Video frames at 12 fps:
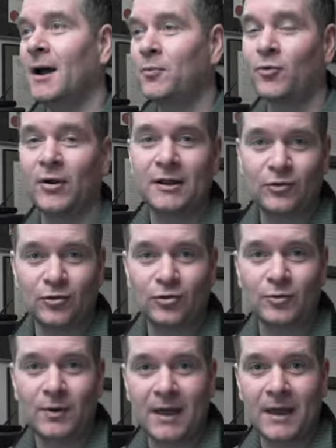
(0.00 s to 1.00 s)
upgrade
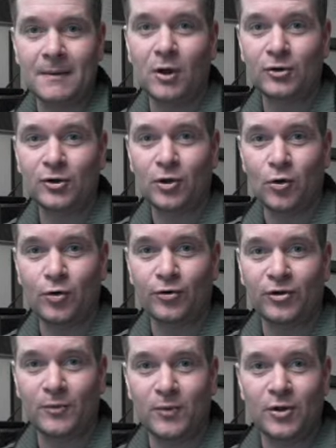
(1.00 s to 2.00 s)
to a multi-core
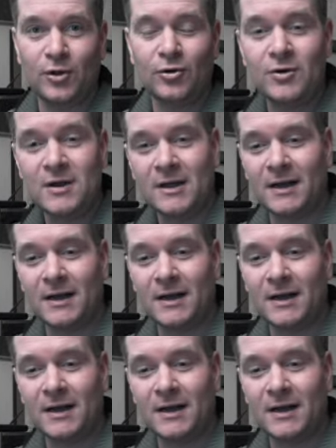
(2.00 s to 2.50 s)
CPU.